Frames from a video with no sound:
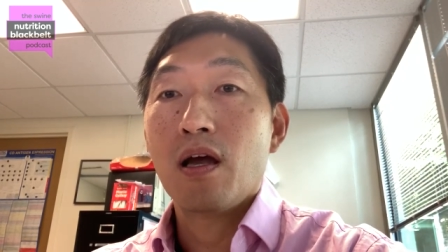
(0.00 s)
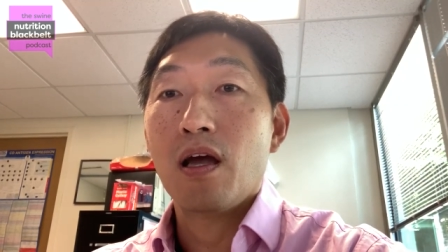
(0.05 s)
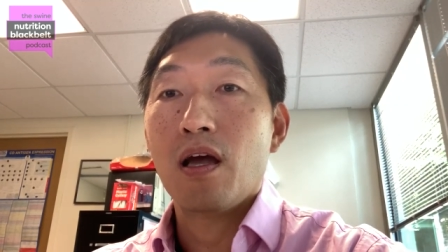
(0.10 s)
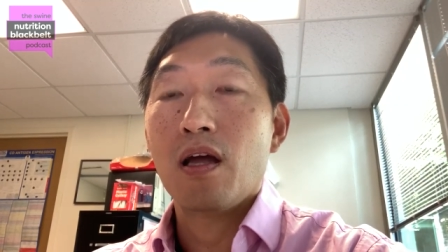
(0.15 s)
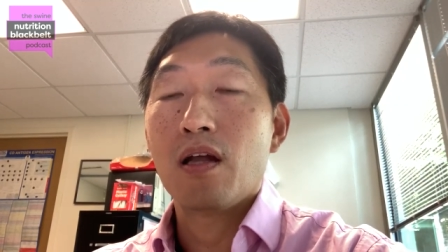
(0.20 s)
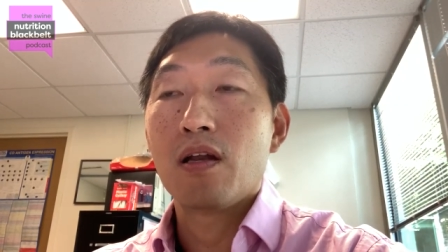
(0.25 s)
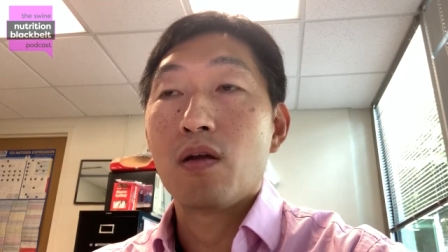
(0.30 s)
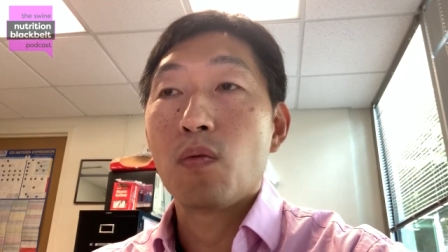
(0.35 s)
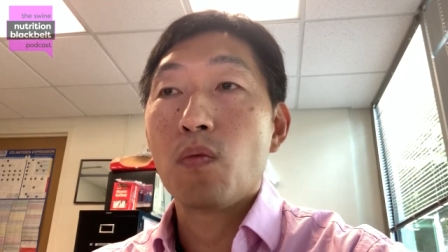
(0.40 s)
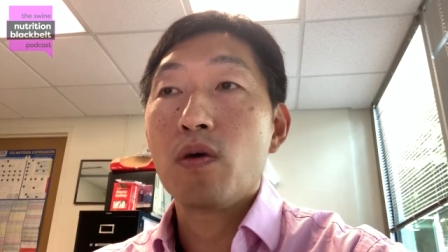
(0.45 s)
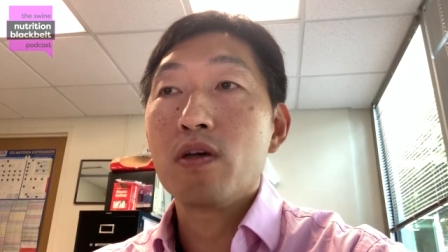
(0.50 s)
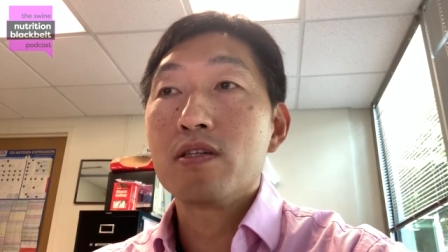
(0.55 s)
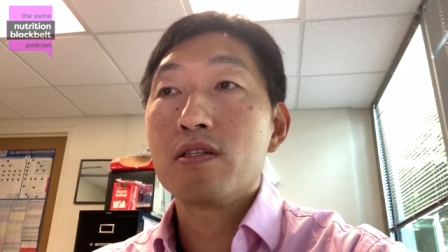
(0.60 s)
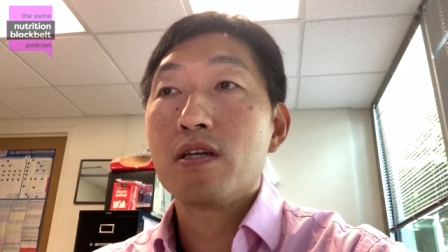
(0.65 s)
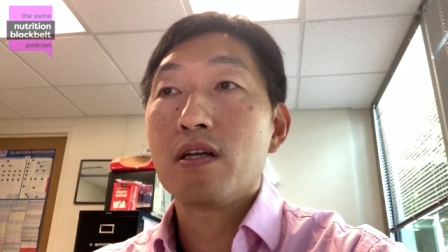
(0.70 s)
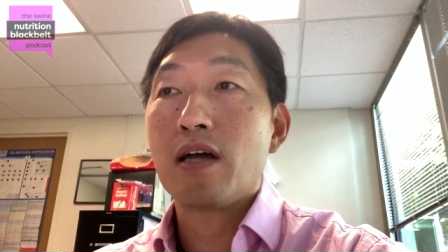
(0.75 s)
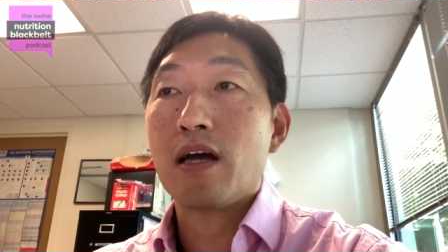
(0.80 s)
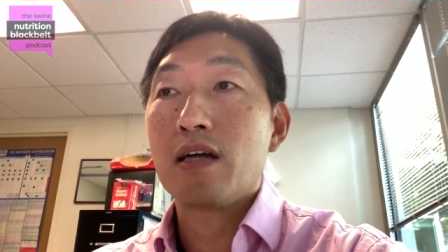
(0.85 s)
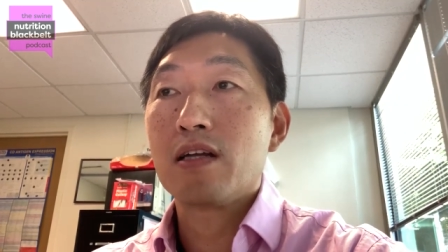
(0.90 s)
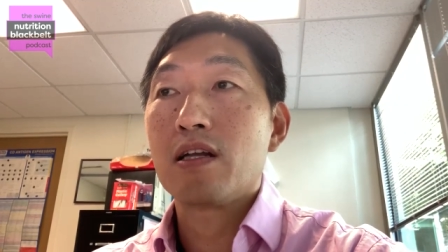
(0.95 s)
And the one
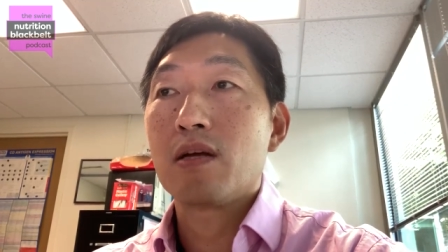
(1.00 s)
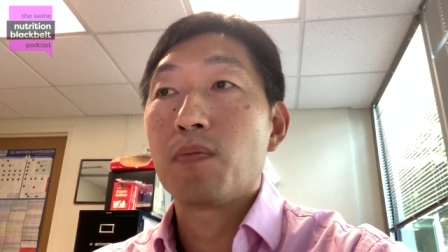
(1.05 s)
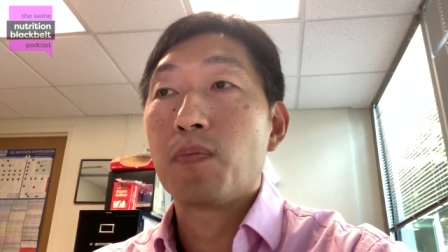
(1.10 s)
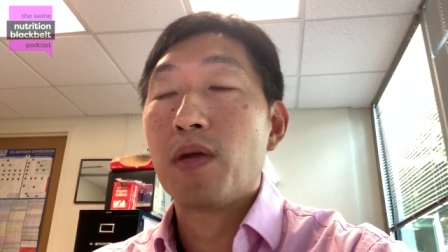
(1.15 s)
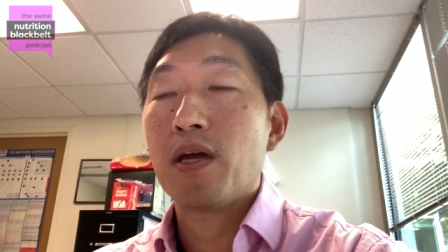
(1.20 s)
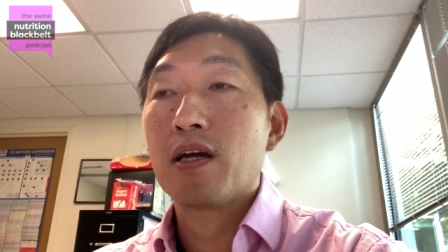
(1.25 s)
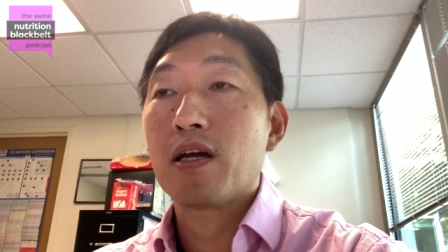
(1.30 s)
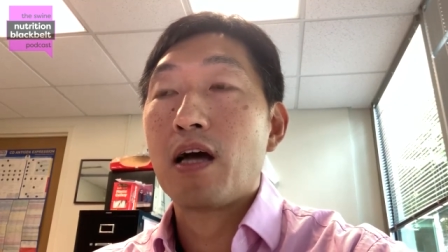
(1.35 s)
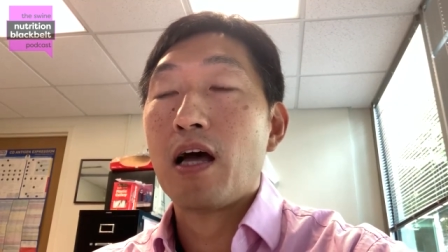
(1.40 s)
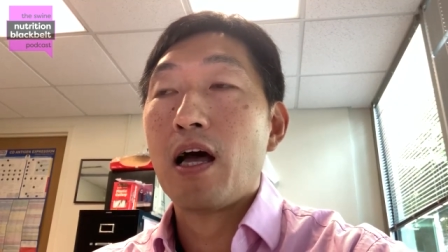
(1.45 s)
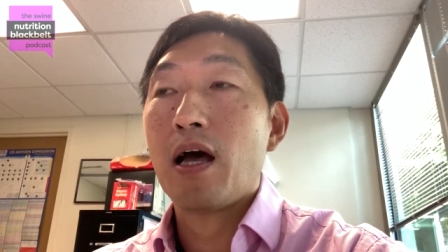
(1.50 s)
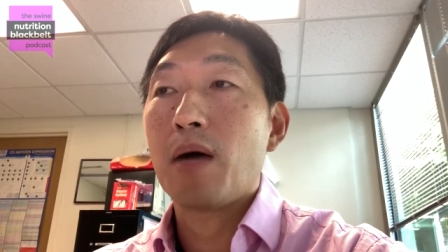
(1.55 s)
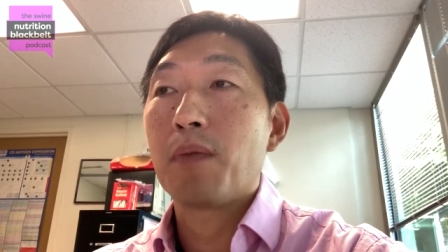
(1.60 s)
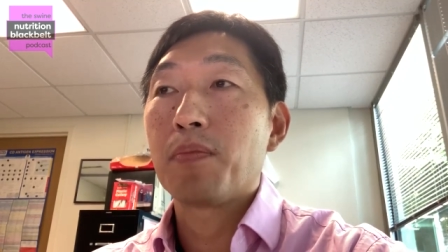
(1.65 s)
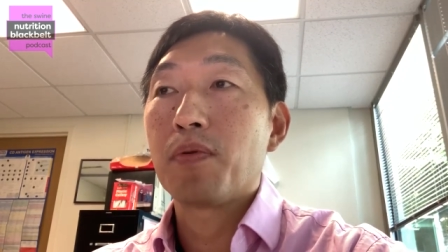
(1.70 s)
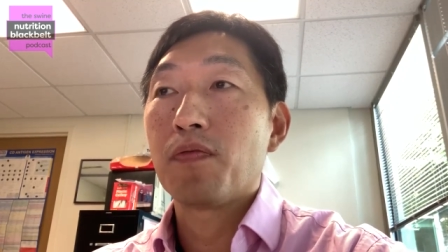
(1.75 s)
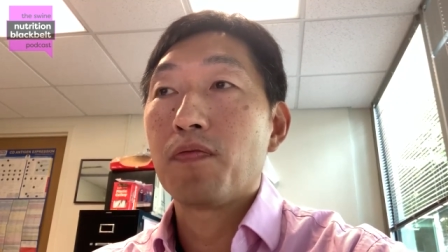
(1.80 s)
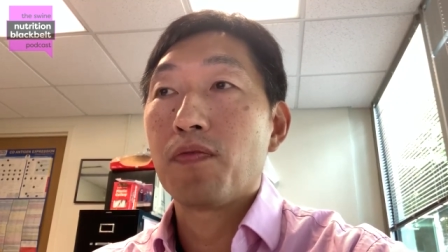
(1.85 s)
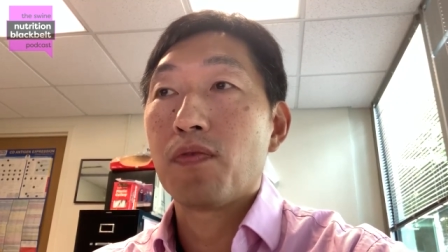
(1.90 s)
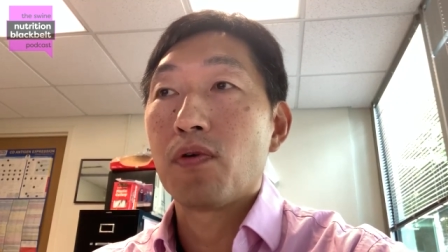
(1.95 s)
thing I did pick
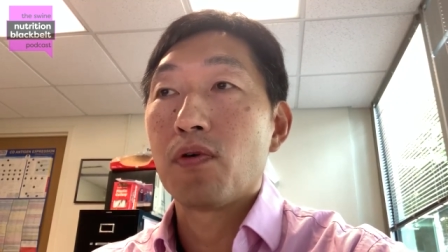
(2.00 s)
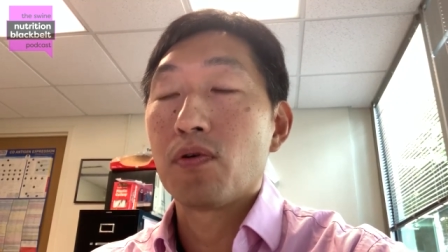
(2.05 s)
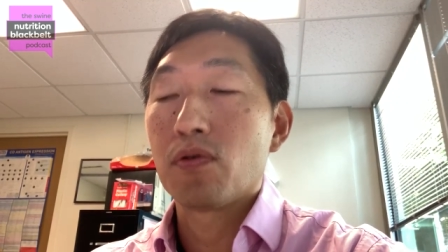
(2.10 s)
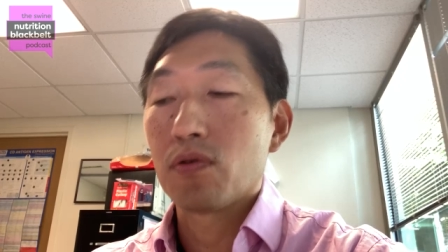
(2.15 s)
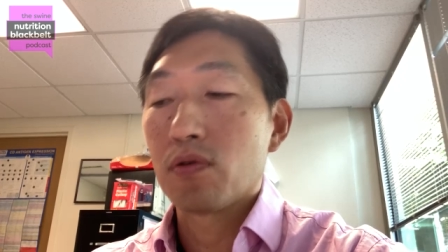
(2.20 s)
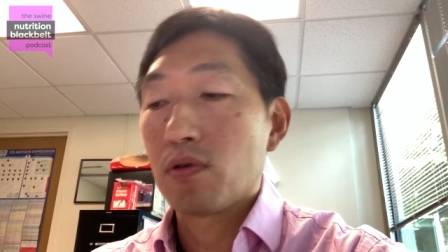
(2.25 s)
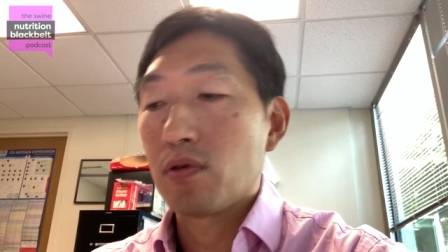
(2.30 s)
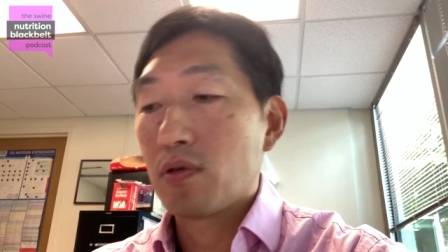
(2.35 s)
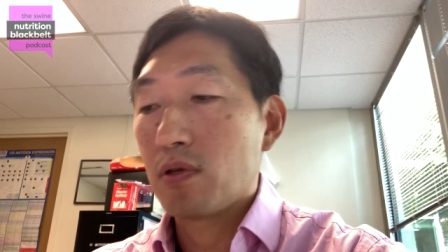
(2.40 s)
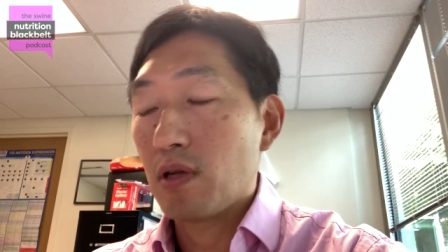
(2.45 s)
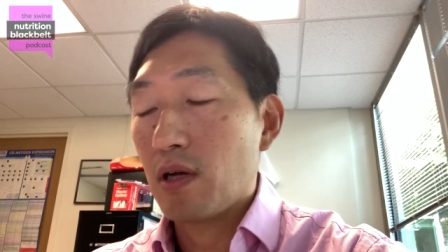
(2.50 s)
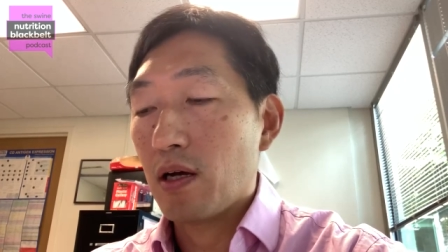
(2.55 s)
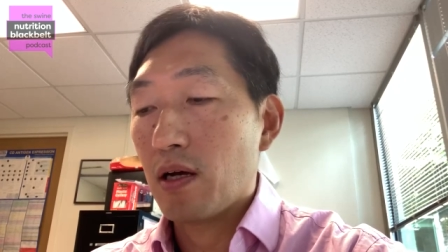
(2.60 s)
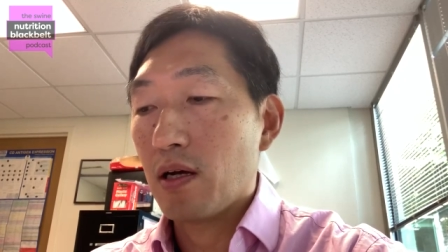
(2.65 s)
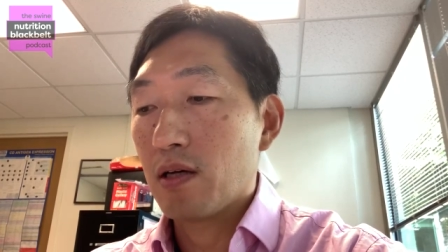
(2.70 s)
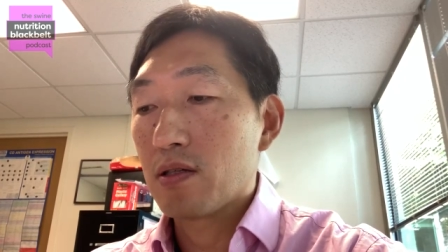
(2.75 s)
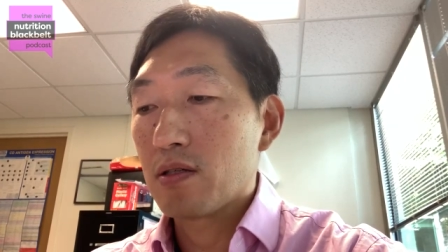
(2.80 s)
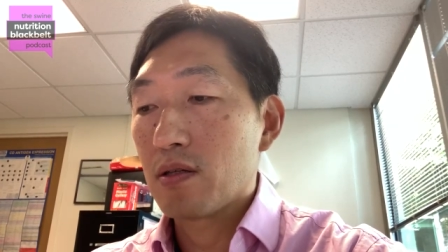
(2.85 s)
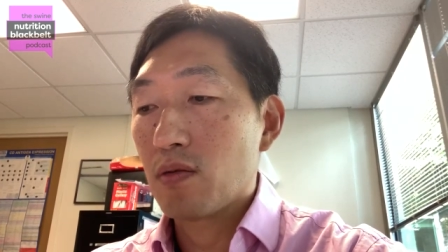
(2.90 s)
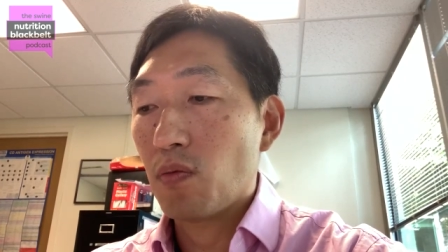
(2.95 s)
up from
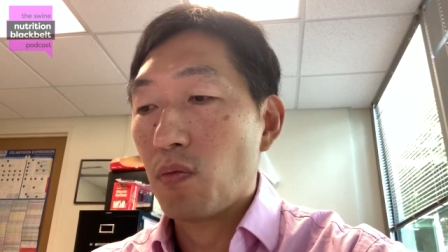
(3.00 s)
uh,